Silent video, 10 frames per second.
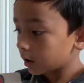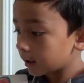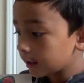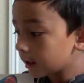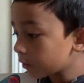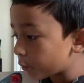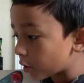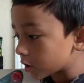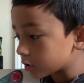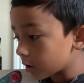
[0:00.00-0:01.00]
he
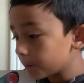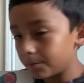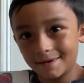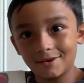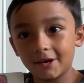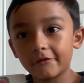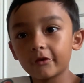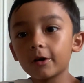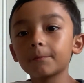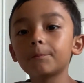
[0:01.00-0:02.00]
was a
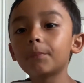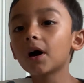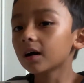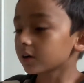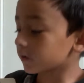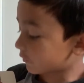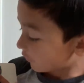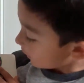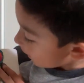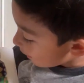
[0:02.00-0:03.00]
beautiful
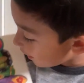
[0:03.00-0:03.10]
butterfly.